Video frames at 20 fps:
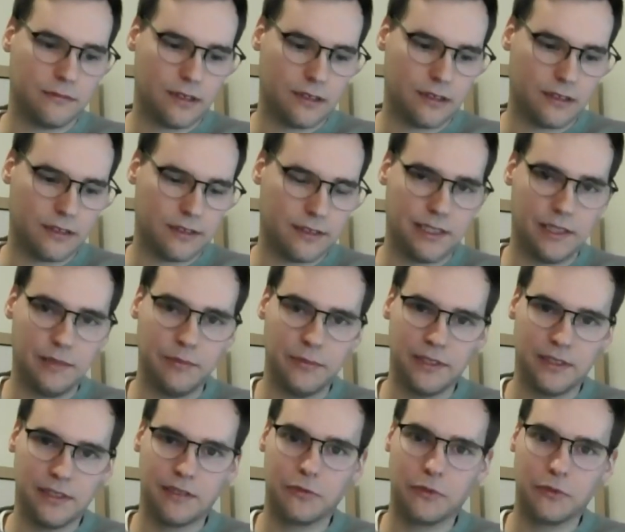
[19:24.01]
a
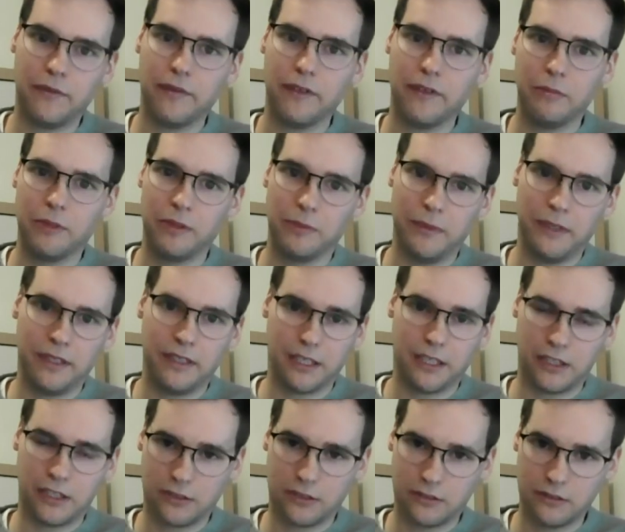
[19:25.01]
Siemens driver
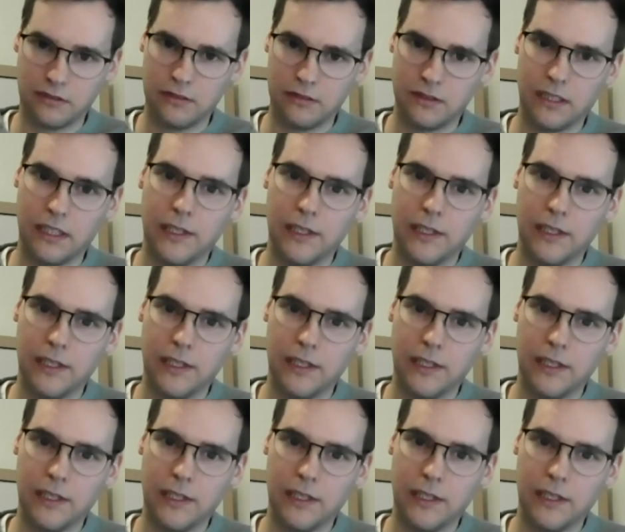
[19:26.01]
implementation.